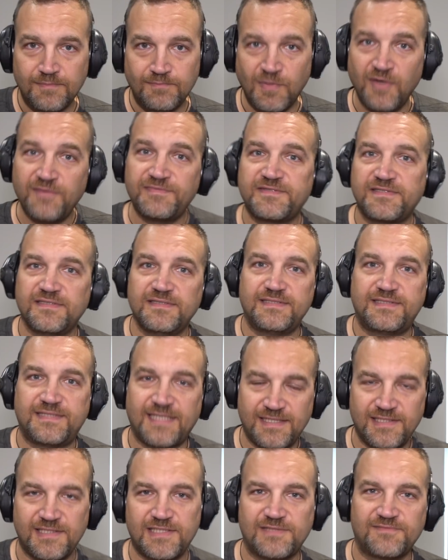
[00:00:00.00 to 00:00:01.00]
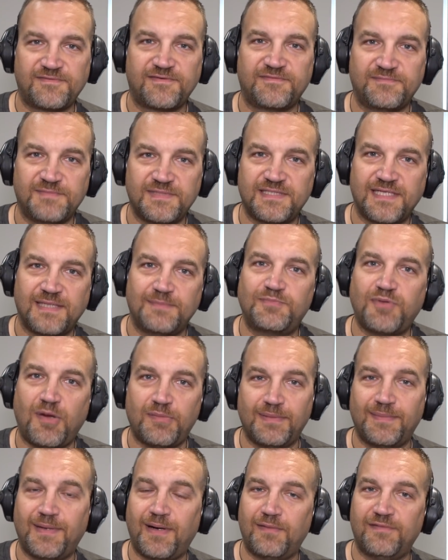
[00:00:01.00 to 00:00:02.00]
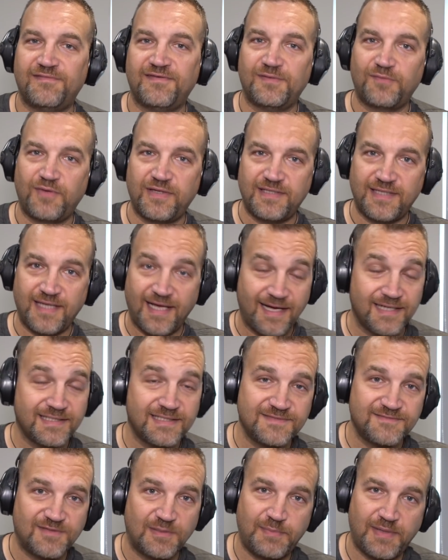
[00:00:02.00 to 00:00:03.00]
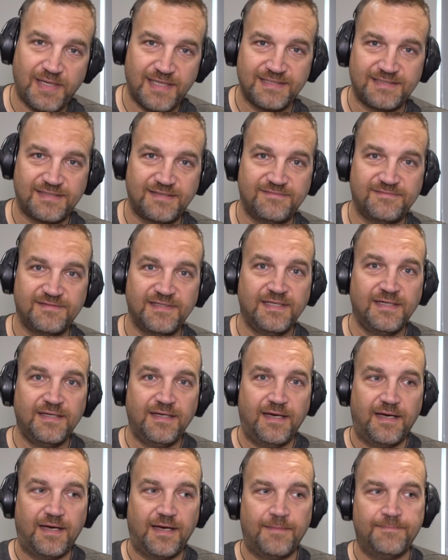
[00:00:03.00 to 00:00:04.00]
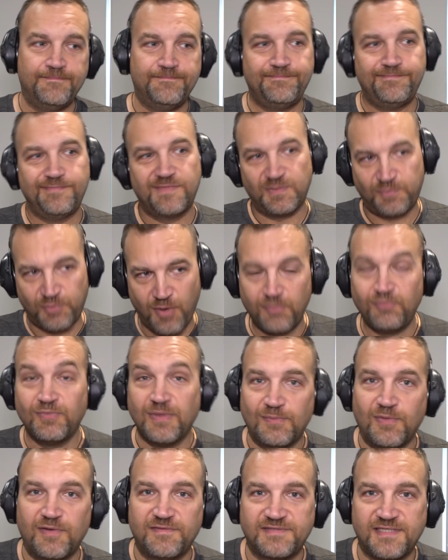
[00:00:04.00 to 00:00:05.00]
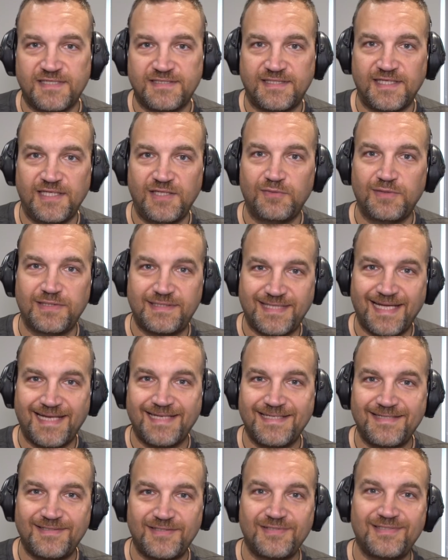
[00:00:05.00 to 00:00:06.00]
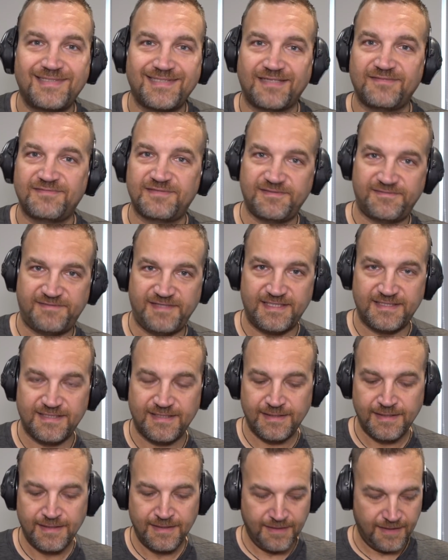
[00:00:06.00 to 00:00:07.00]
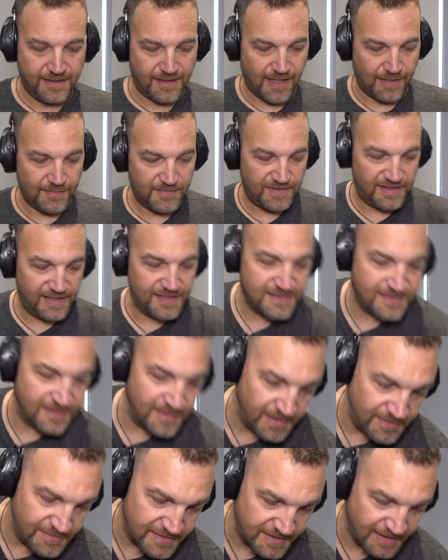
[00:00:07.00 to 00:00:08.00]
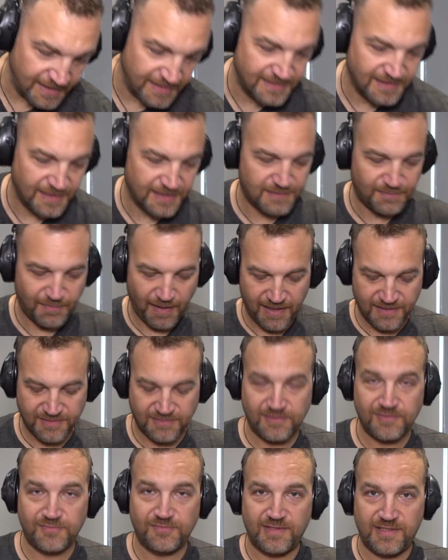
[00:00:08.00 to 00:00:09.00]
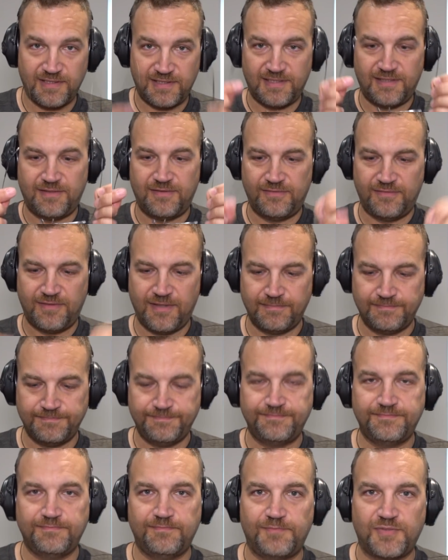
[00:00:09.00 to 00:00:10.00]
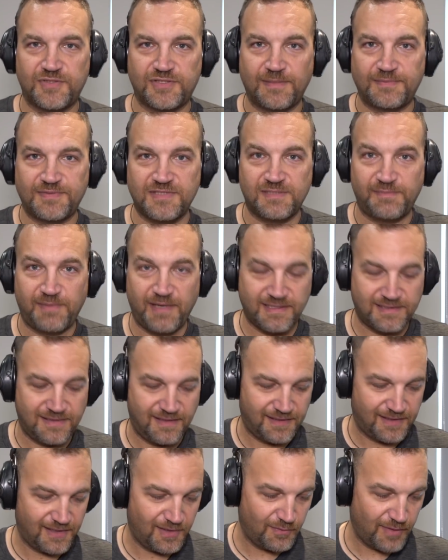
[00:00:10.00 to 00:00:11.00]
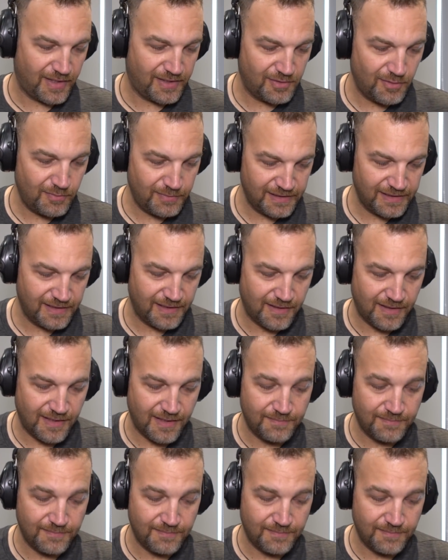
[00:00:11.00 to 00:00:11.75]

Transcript: Muffs tend to suffer from the same problem, however, whether they're active or passive. The problem with muffs is that you will tend to self-defeat. The instant you stick a set of specs on, whether they're prescription specs like I wear normally,